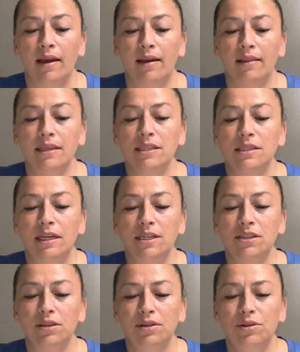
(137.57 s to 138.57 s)
This
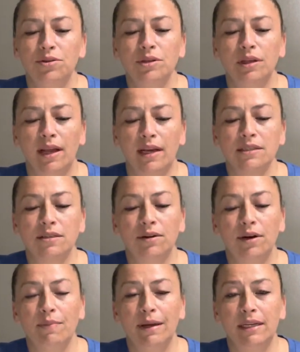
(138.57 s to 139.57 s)
stage usually lasts
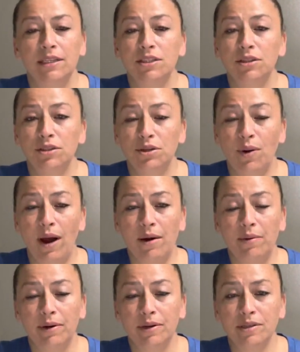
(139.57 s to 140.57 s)
30 minutes to 2
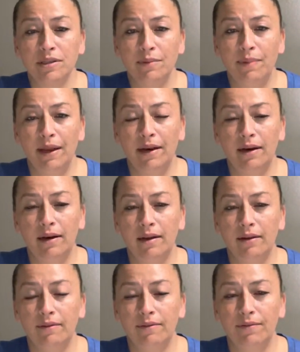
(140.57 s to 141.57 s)
hours, depending
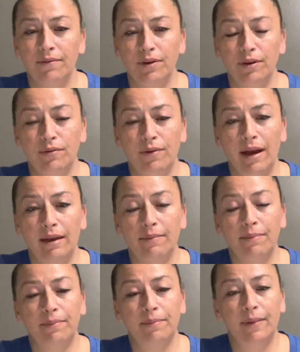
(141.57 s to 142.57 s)
if you've had
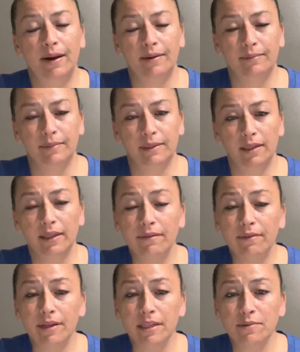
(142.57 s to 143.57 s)

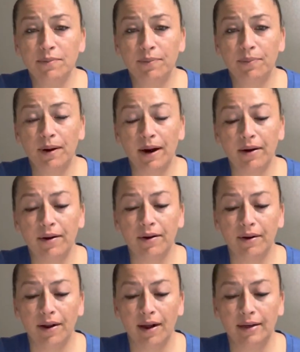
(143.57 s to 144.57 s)
deliveries prior or
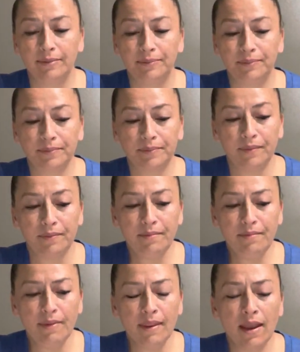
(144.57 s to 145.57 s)
not.
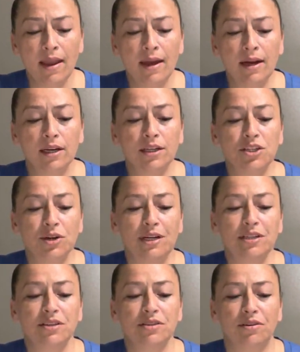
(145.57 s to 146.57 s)

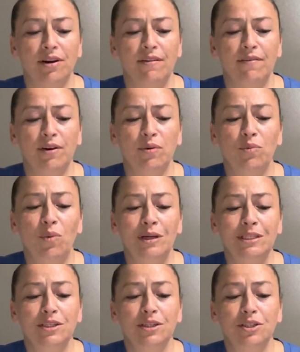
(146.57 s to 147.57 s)
Contractions are every
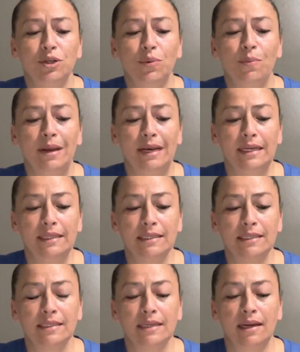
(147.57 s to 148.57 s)
1 to 2 minutes.